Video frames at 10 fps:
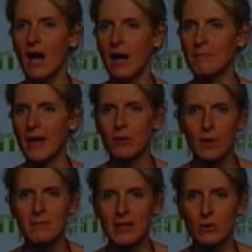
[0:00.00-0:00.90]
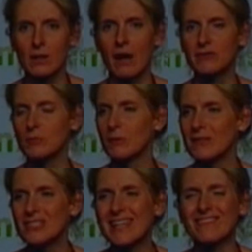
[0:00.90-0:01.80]
I don't want to make you uncomfortable,
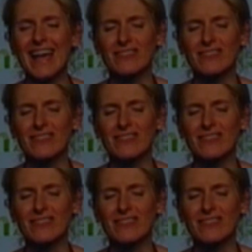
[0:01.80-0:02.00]
but I just have to